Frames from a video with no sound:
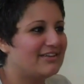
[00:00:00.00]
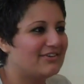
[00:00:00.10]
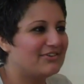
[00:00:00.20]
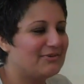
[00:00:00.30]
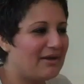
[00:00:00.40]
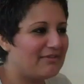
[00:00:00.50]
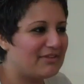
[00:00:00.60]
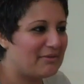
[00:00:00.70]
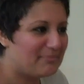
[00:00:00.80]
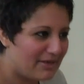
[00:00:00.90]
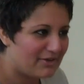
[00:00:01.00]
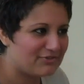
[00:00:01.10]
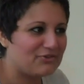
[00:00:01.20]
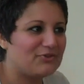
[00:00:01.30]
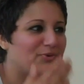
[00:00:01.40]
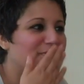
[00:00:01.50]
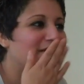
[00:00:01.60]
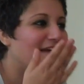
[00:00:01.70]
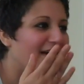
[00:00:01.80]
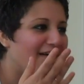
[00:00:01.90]
you know, you have that bell so you don't
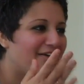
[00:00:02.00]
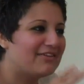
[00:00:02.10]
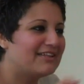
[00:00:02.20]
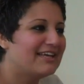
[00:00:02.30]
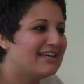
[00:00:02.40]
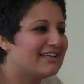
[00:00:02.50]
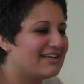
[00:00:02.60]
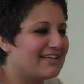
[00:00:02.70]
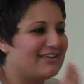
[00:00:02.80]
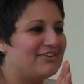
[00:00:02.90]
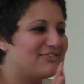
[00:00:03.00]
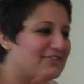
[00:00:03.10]
yell, you know.